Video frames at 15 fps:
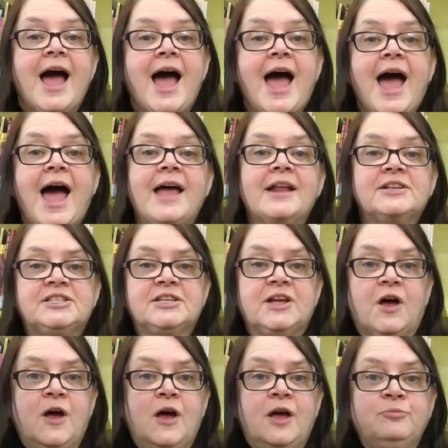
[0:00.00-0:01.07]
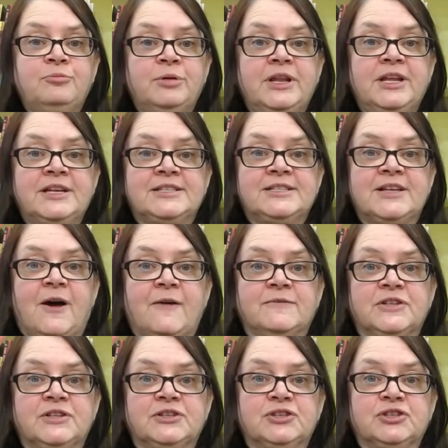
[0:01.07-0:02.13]
Hats on police
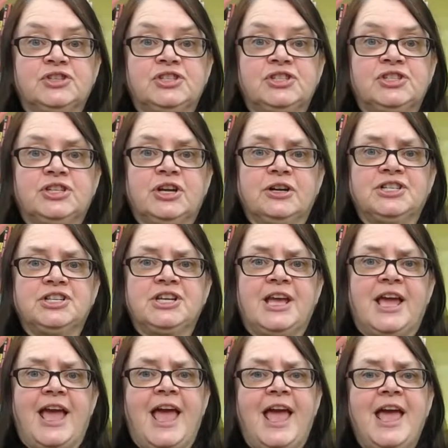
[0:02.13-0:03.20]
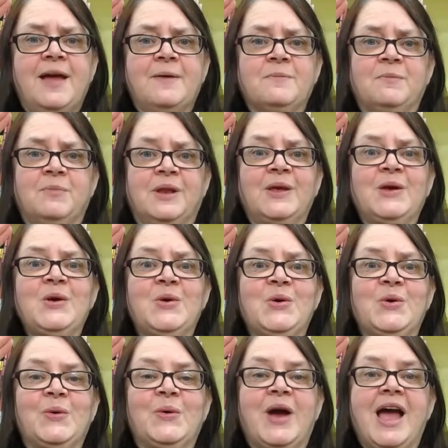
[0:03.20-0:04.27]
officers, starchy and
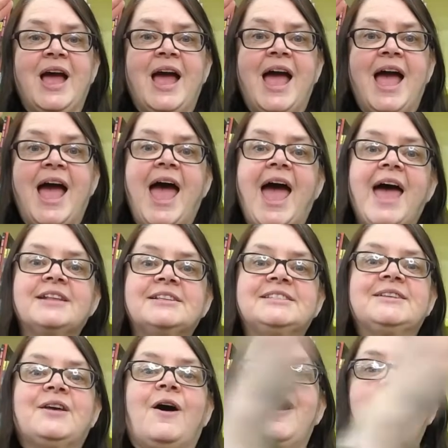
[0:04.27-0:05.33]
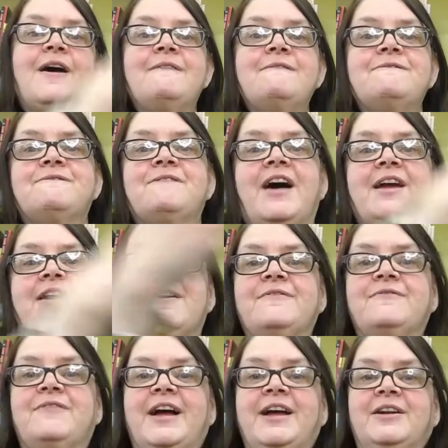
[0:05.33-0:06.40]
blue. Hats on
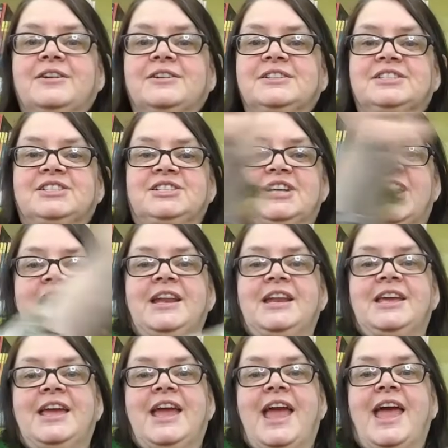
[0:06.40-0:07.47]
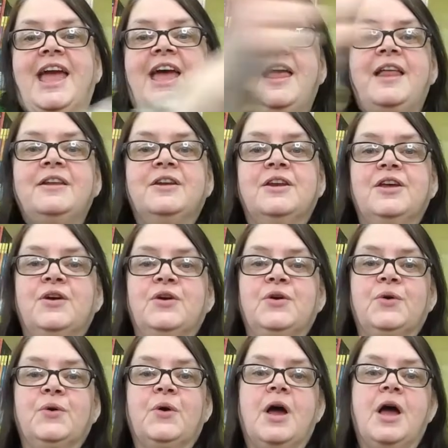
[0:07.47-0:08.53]
firefighters, shiny and new.